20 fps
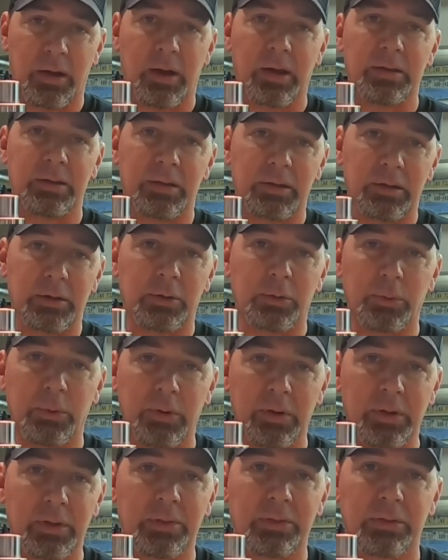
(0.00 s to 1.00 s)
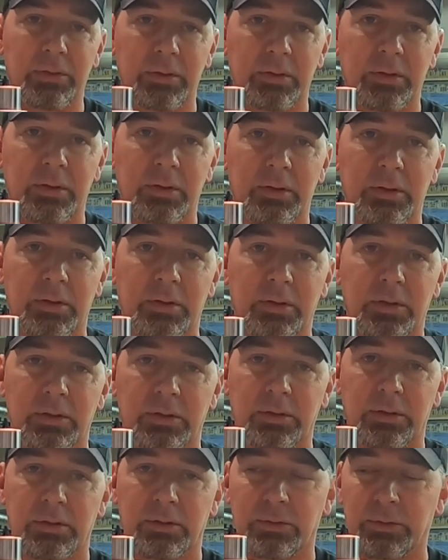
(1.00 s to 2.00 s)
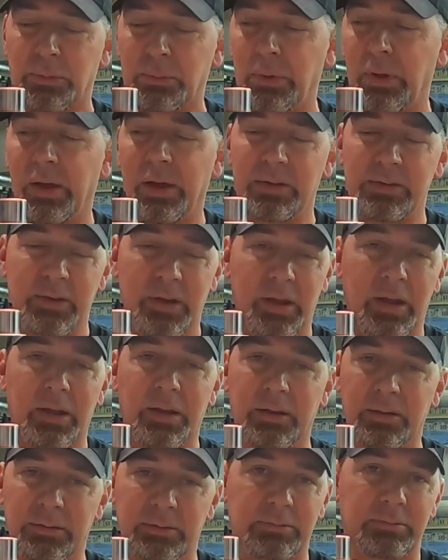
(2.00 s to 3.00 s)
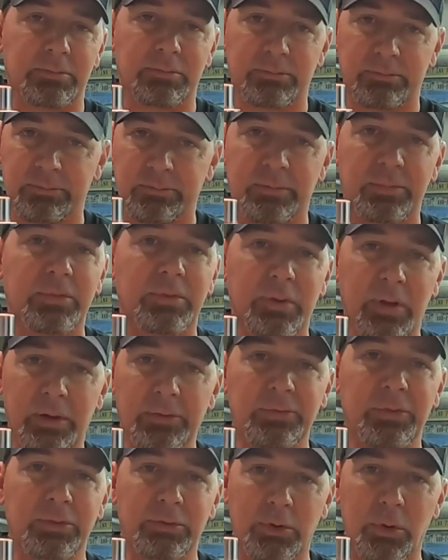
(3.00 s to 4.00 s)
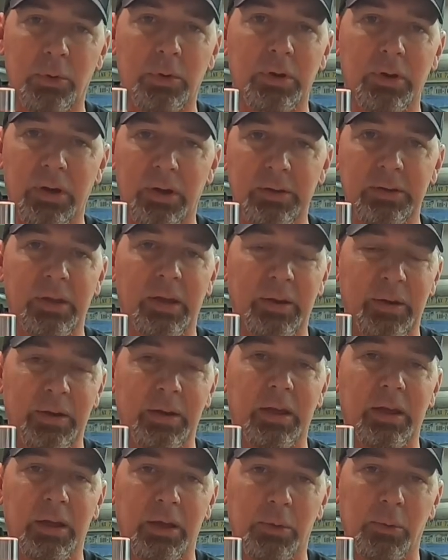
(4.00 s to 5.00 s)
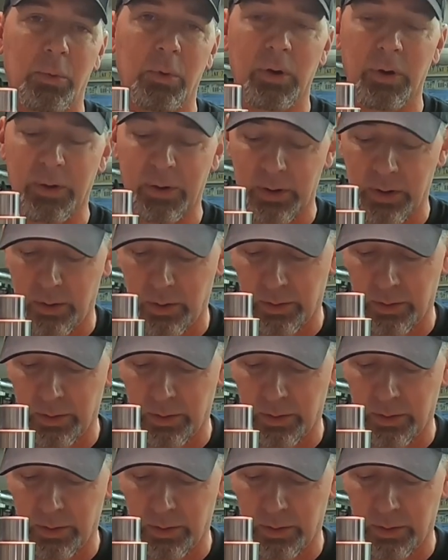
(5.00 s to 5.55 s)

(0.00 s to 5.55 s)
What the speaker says: I deal with supply chain stuff that's going on day to day at work